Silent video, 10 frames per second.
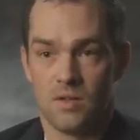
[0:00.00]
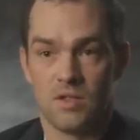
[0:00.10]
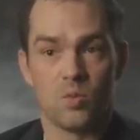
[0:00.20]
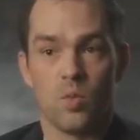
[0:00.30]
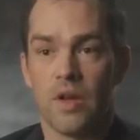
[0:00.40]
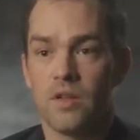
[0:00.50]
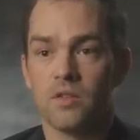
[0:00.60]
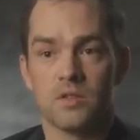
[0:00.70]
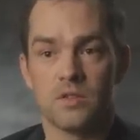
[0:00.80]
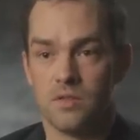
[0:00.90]
just
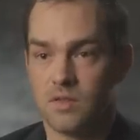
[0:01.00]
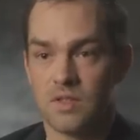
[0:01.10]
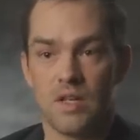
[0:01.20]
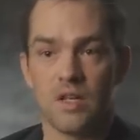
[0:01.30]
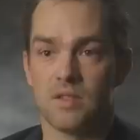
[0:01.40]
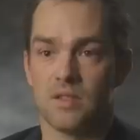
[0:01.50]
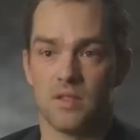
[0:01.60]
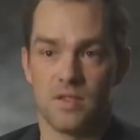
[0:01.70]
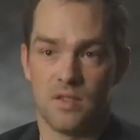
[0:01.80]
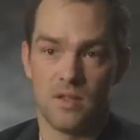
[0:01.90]
regular
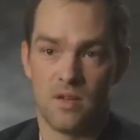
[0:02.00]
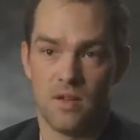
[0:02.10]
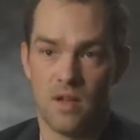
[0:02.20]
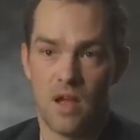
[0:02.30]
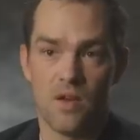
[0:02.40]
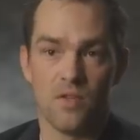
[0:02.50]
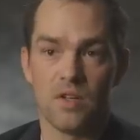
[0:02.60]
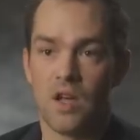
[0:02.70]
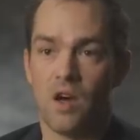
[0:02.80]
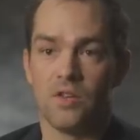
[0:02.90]
citizens every
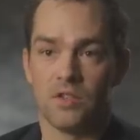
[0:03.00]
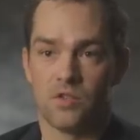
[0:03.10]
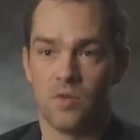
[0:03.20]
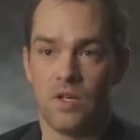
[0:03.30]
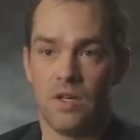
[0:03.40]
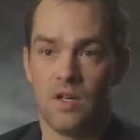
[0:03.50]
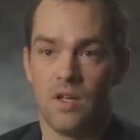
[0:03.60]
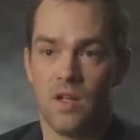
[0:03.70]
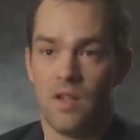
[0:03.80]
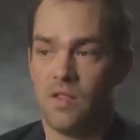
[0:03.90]
day on the street
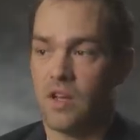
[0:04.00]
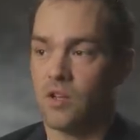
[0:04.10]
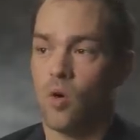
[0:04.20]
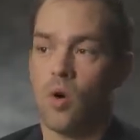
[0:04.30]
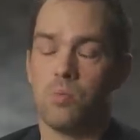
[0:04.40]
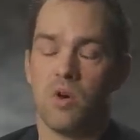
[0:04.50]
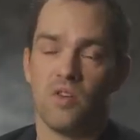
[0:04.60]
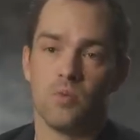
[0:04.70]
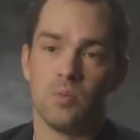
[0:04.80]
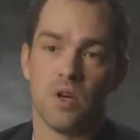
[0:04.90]
that go
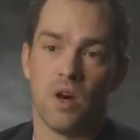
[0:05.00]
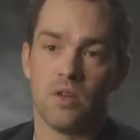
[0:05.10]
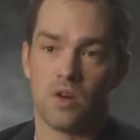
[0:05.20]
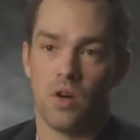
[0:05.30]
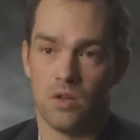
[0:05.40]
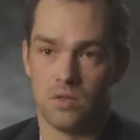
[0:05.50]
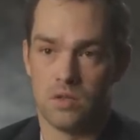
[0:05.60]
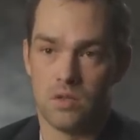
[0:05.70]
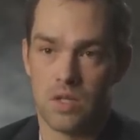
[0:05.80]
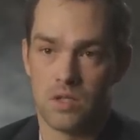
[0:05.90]
above and beyond the call of
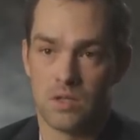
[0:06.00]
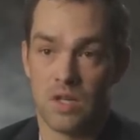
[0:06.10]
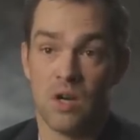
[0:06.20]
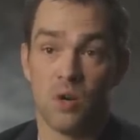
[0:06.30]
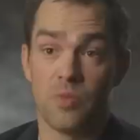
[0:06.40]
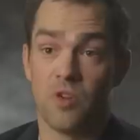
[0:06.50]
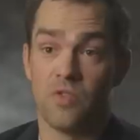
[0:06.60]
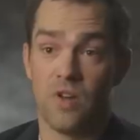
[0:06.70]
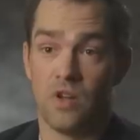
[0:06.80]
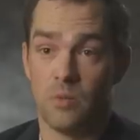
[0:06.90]
duty to help their
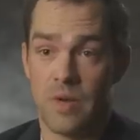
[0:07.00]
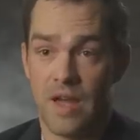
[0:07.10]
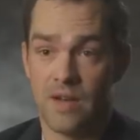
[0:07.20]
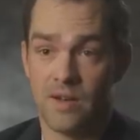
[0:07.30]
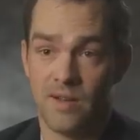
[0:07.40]
fellow man